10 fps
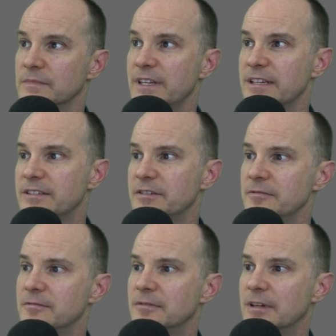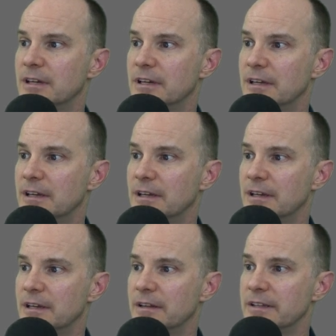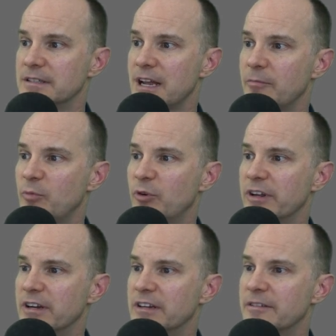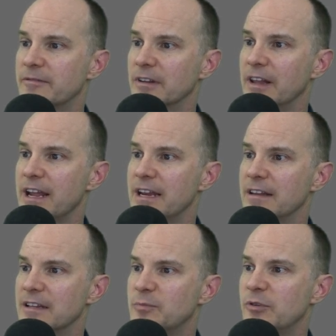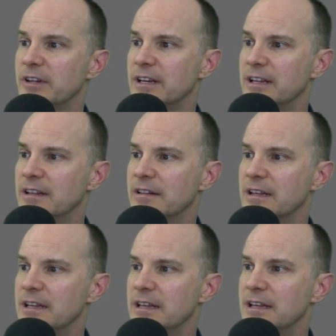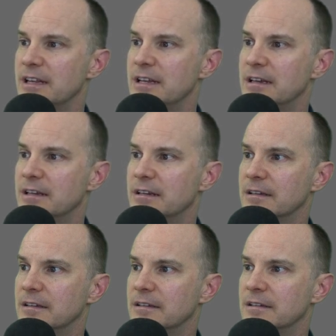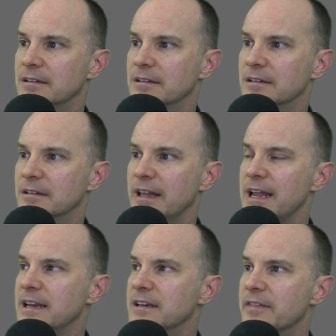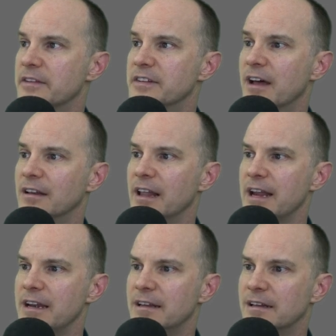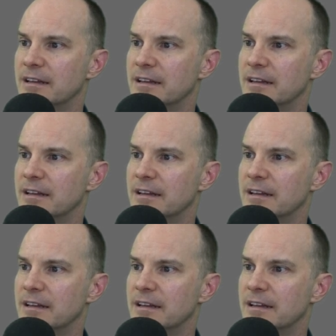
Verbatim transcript: Test two. This time we'll put it in a different lane. Let's put it in the uh, lane, the done lane.